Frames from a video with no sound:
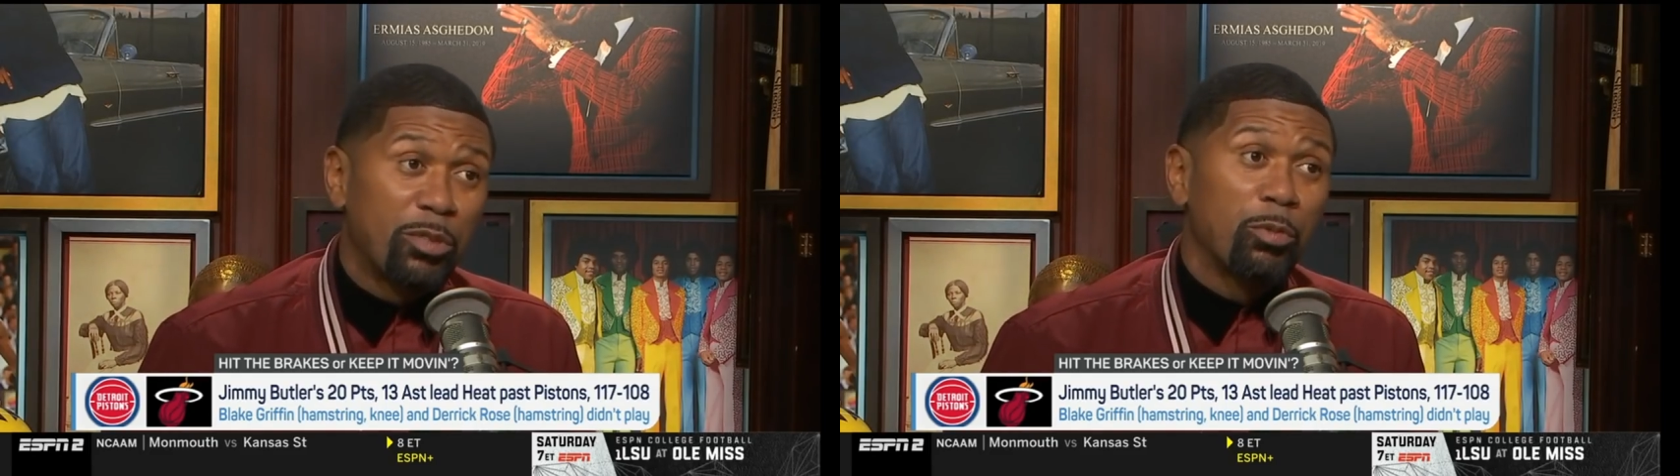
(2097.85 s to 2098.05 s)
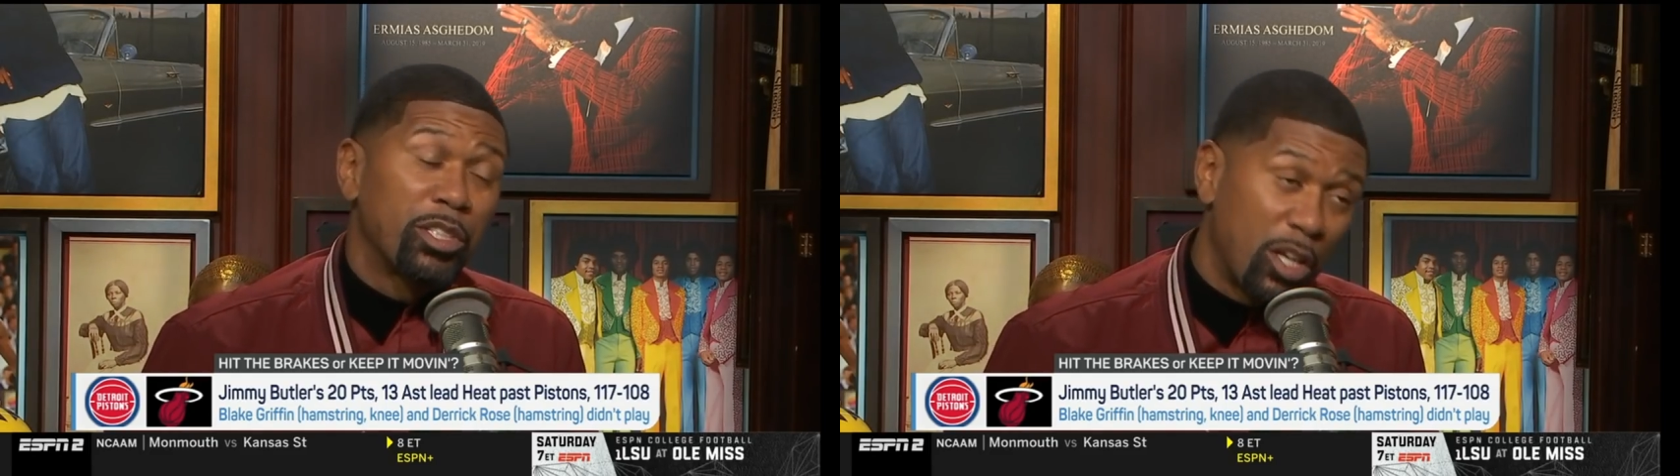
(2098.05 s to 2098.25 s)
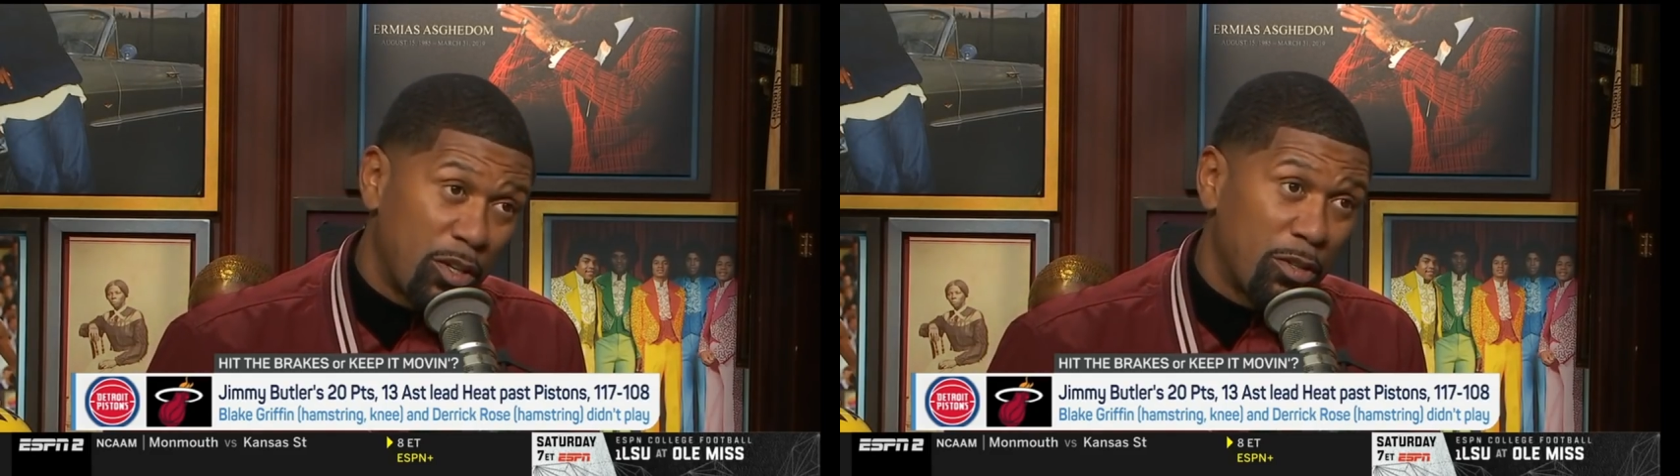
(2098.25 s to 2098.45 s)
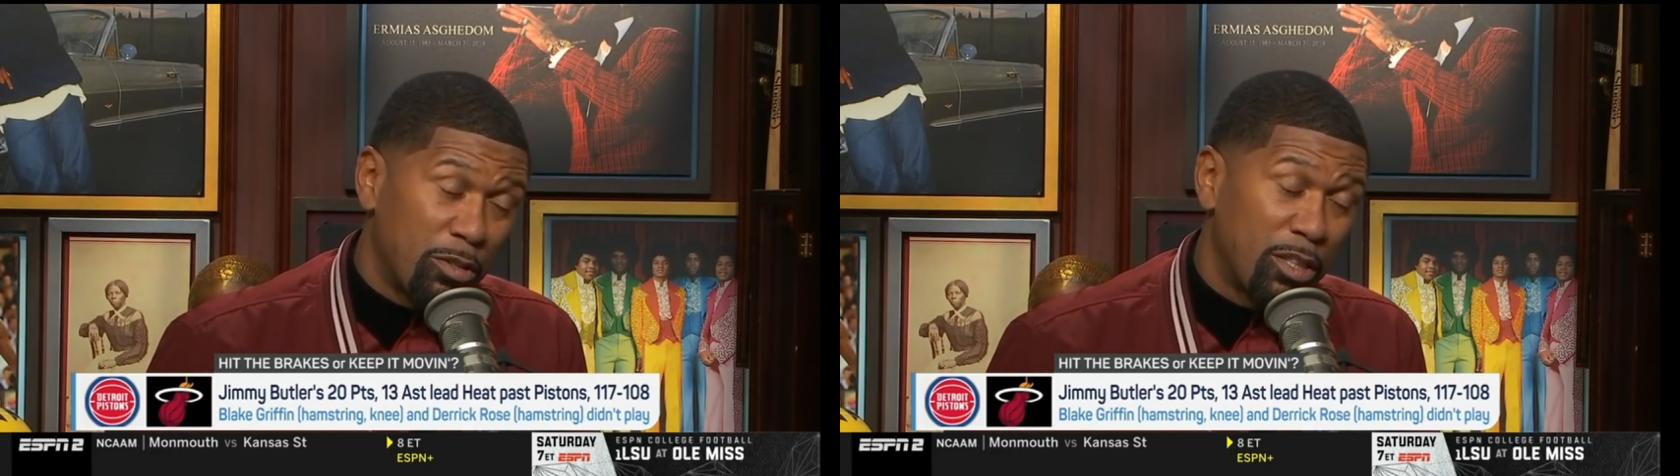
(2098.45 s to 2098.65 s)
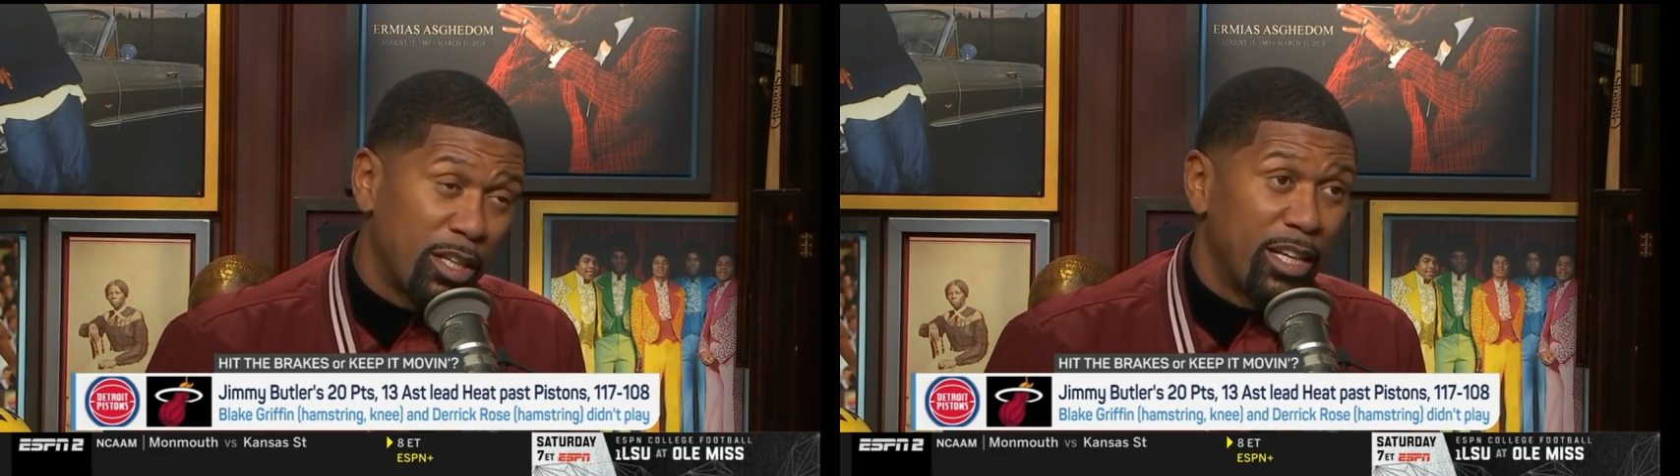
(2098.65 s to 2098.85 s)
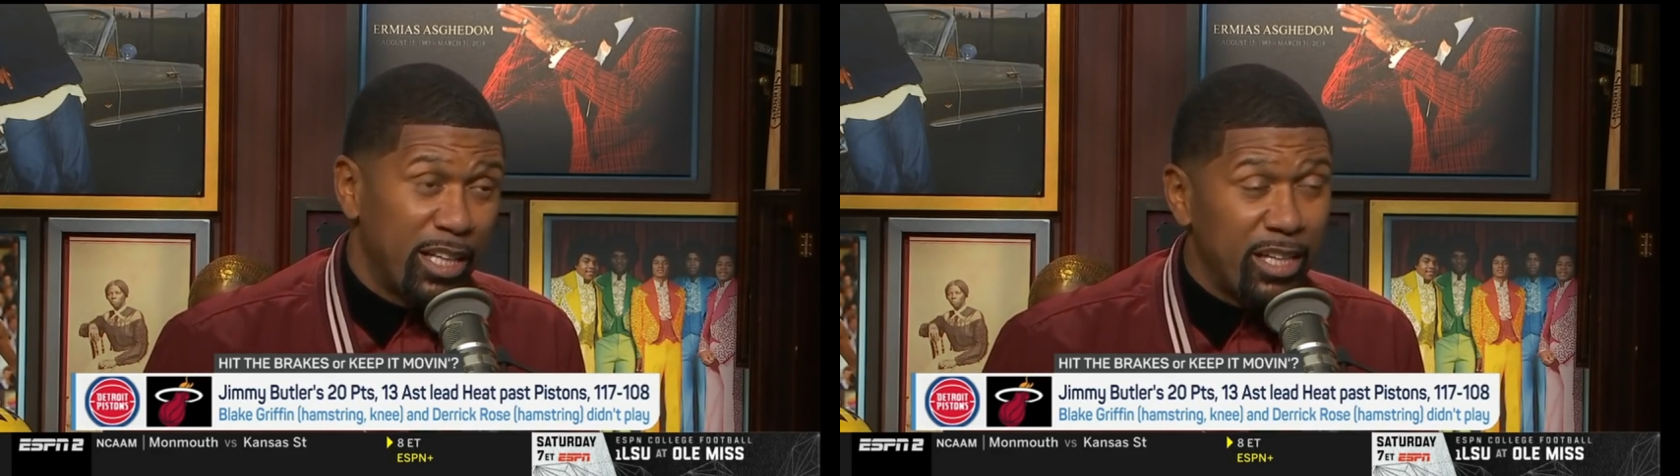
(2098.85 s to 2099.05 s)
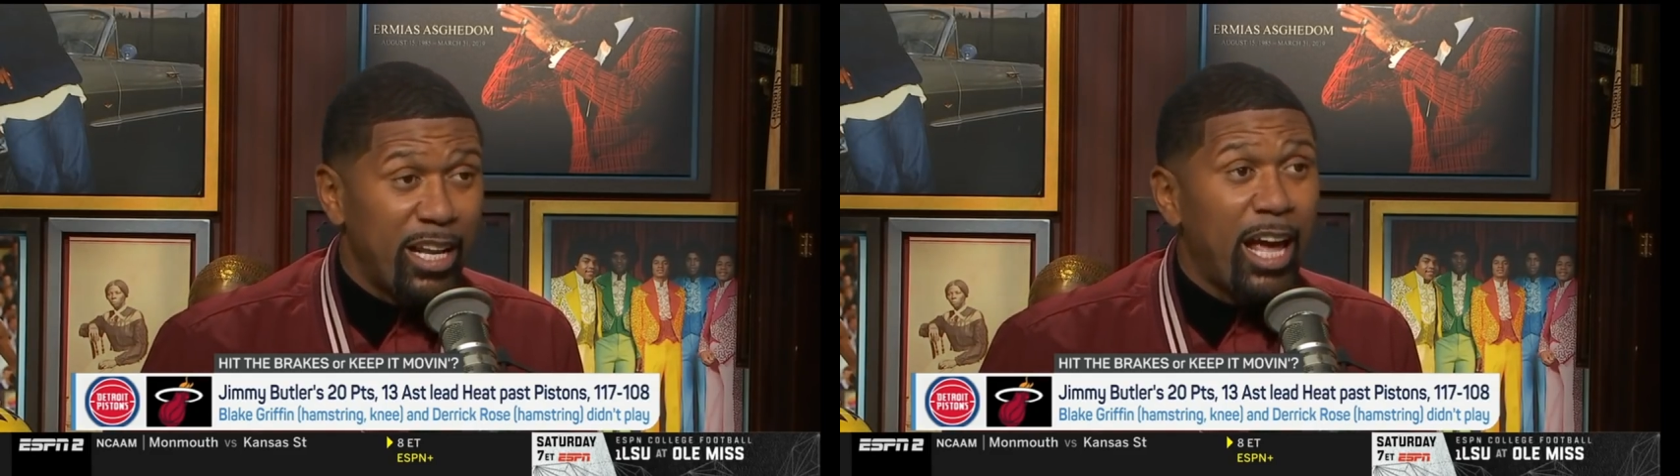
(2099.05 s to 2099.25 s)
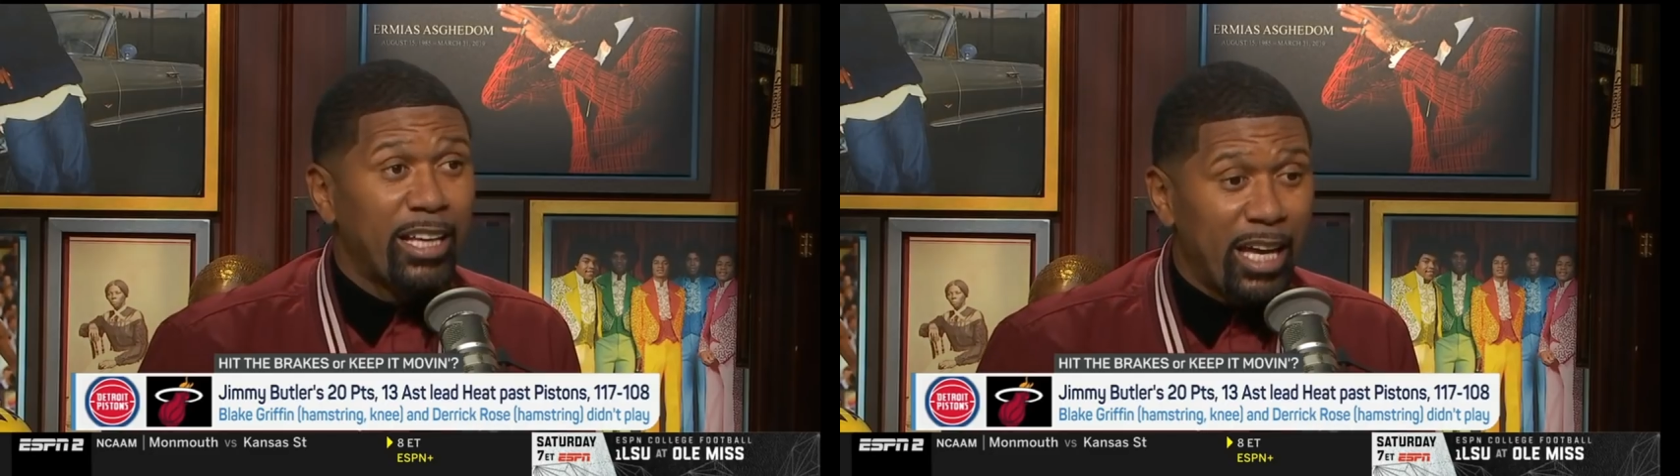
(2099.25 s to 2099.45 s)
returned in
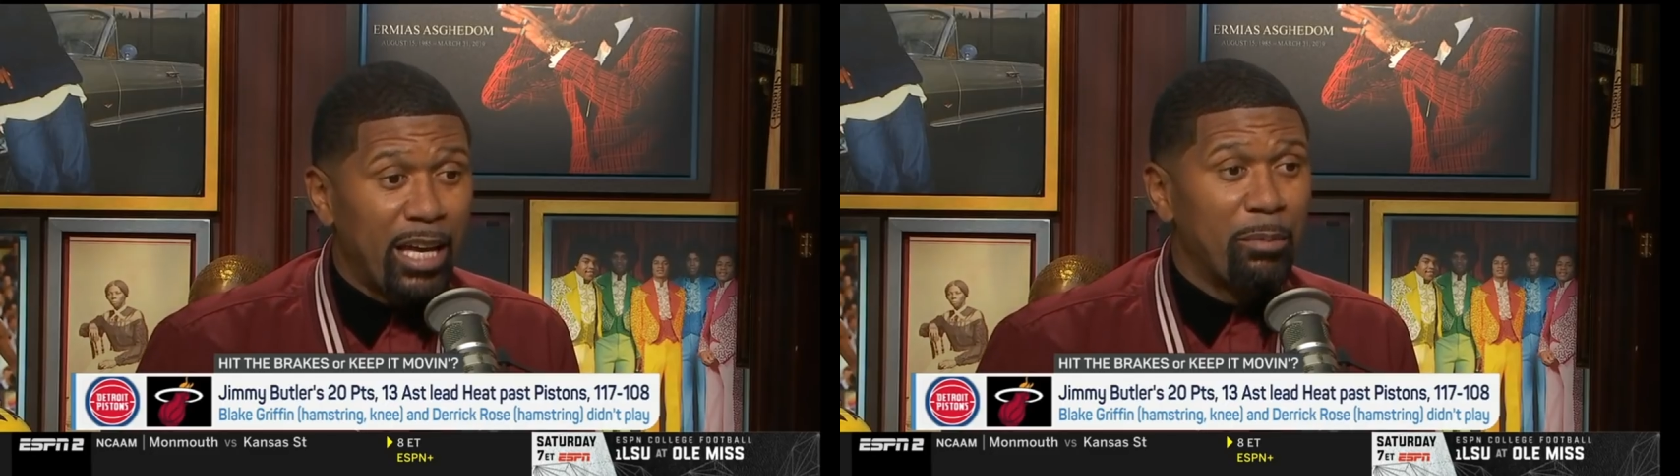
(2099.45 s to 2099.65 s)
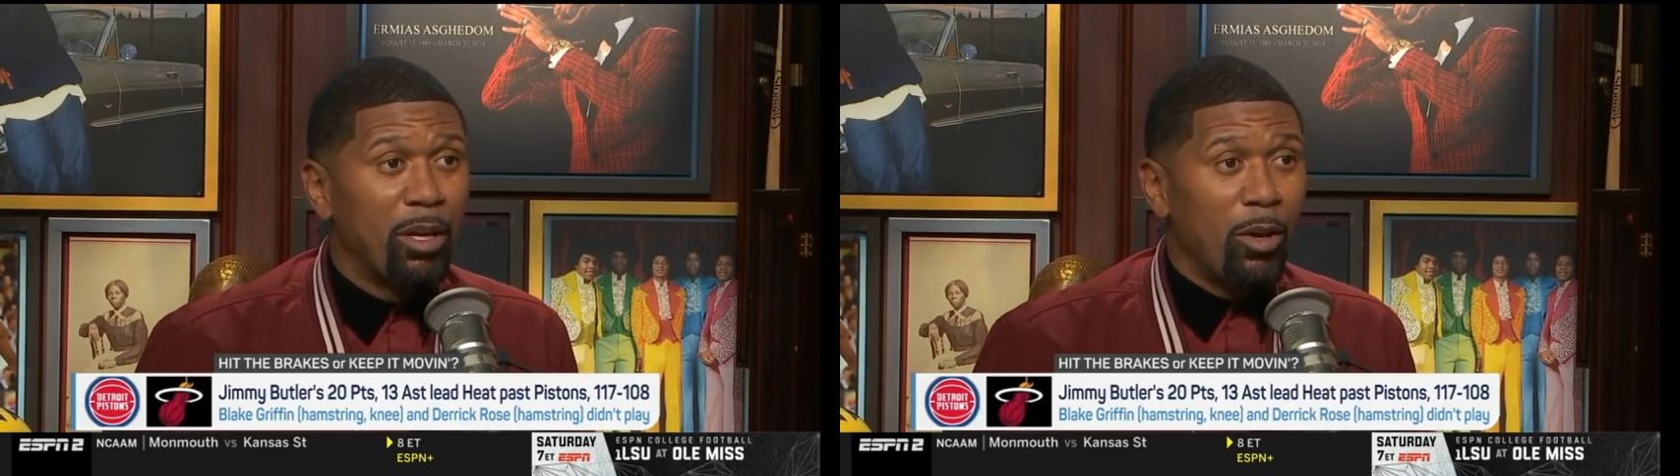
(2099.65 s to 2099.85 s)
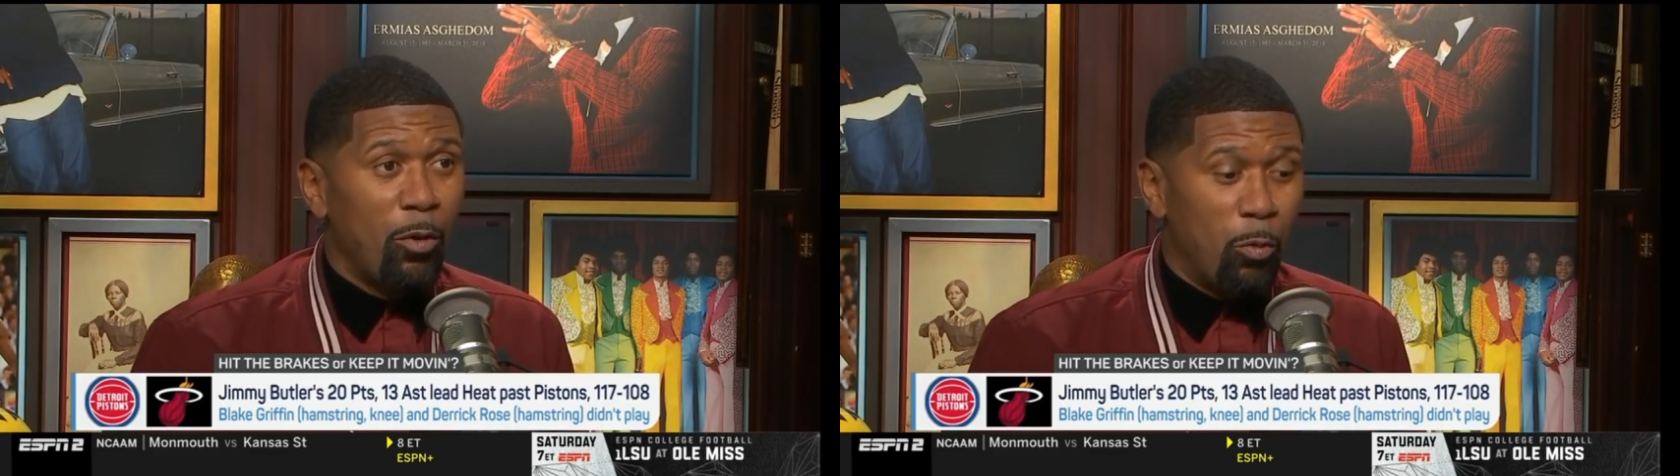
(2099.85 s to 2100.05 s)
that game.